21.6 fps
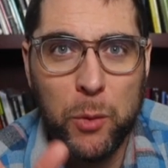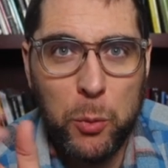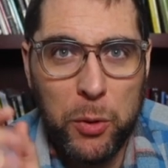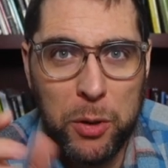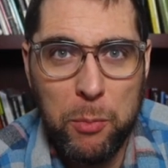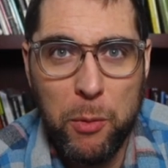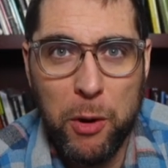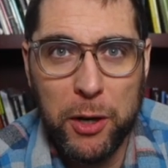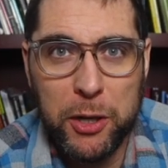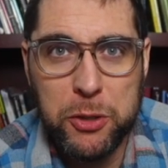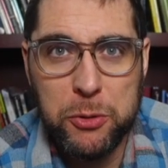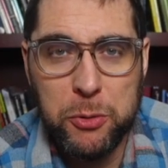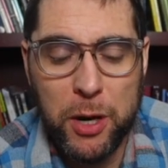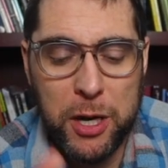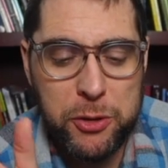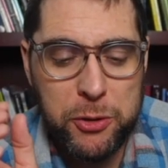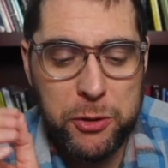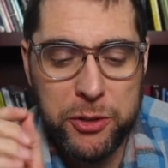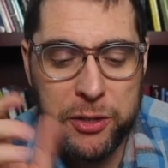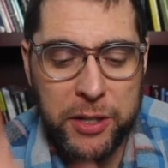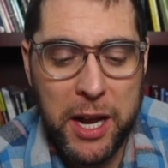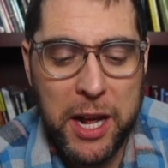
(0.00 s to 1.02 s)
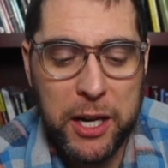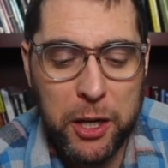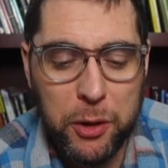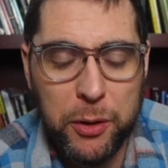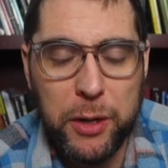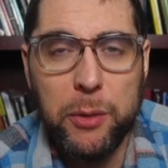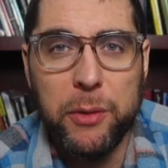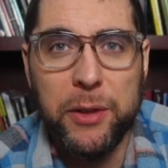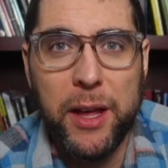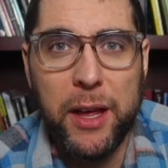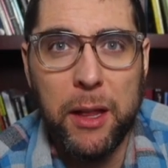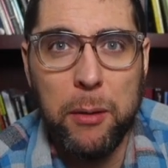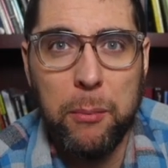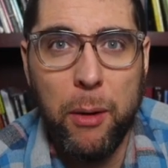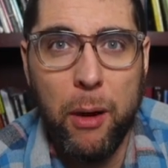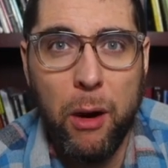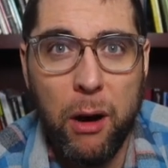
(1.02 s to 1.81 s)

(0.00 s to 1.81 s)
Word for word: with Marcus Rogers and I agree with Alan